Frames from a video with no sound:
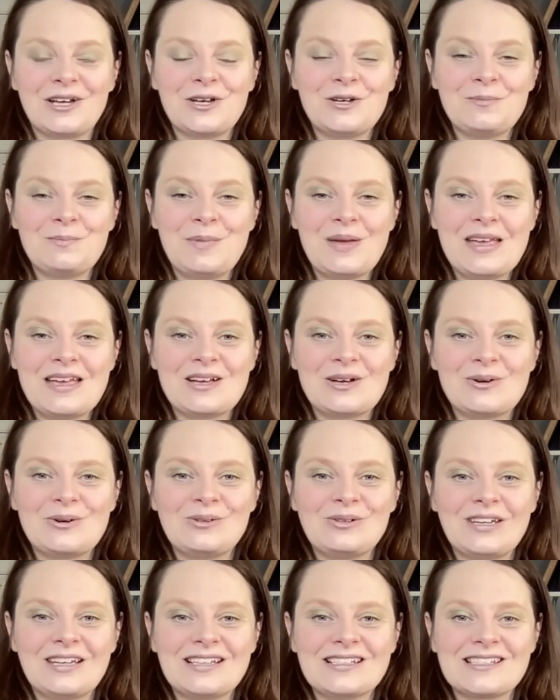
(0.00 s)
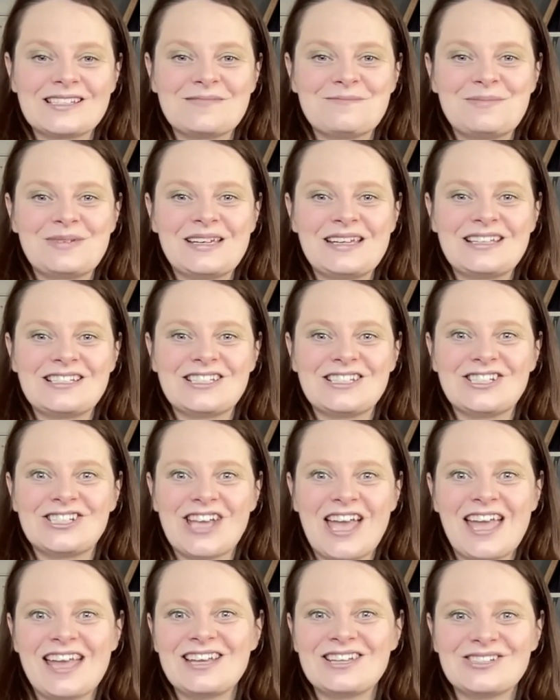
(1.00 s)
it could be calling somebody to
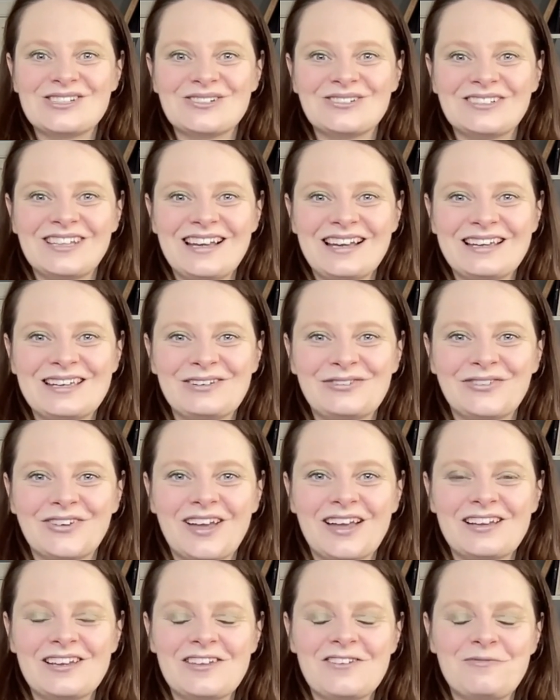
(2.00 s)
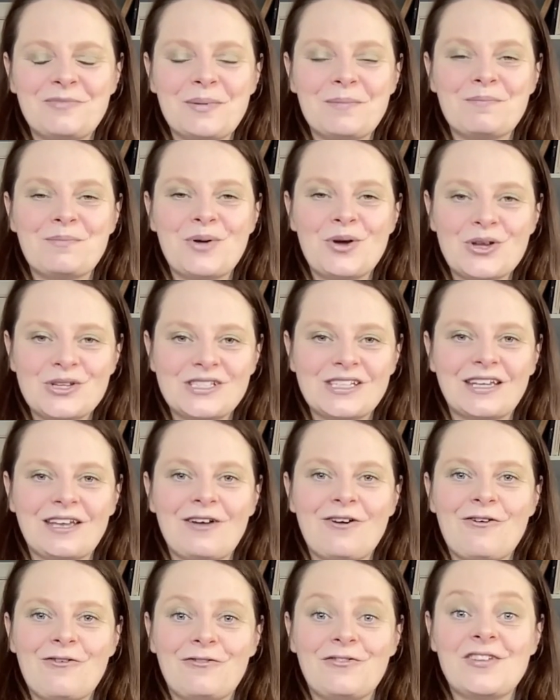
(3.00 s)
change your life and you've been
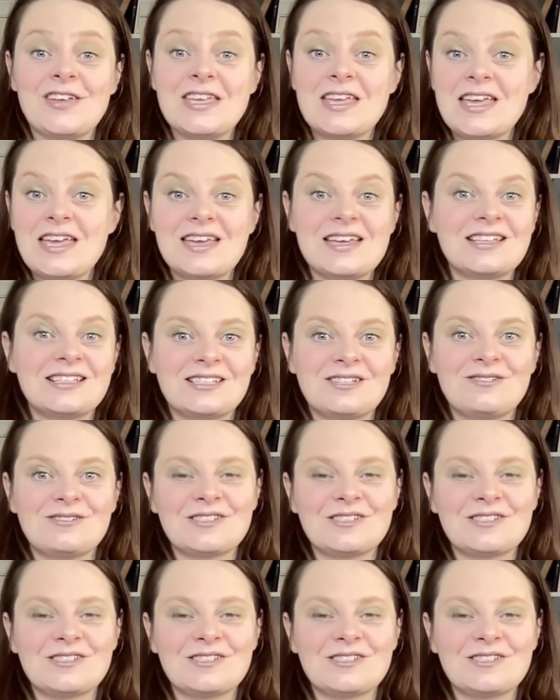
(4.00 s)
putting it off for years.